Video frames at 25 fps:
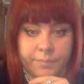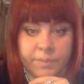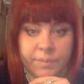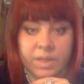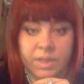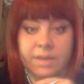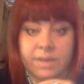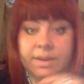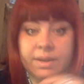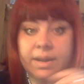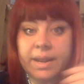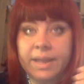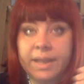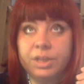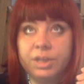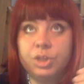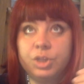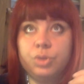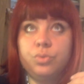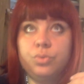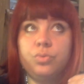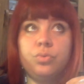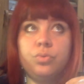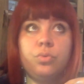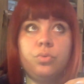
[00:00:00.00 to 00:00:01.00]

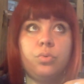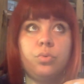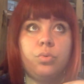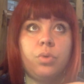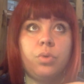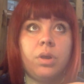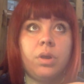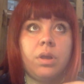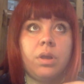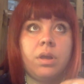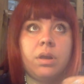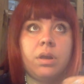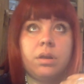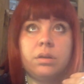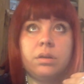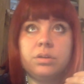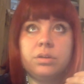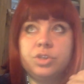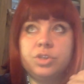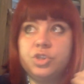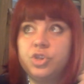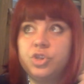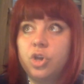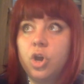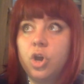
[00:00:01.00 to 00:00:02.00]
related to uh,
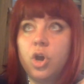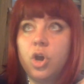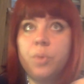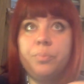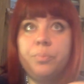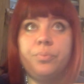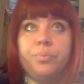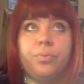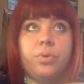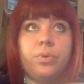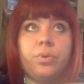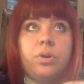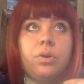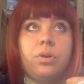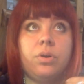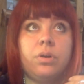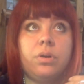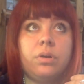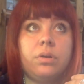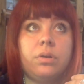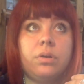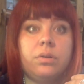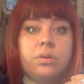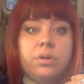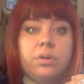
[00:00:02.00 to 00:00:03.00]
job or,
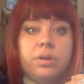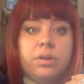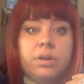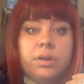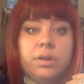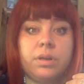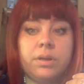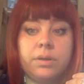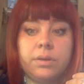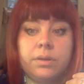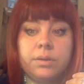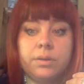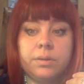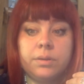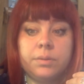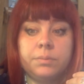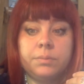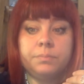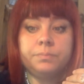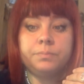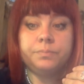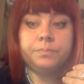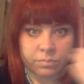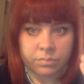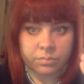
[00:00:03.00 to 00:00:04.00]
or
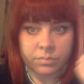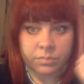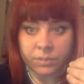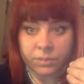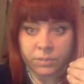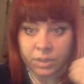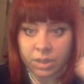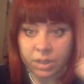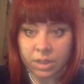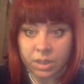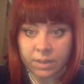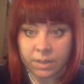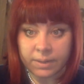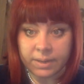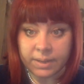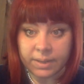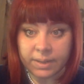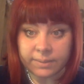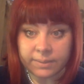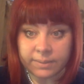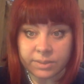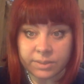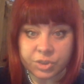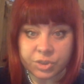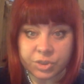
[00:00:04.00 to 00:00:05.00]
um,
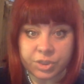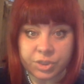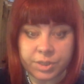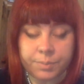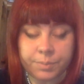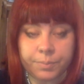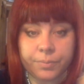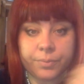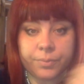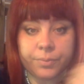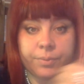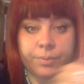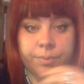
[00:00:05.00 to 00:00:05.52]
leadership.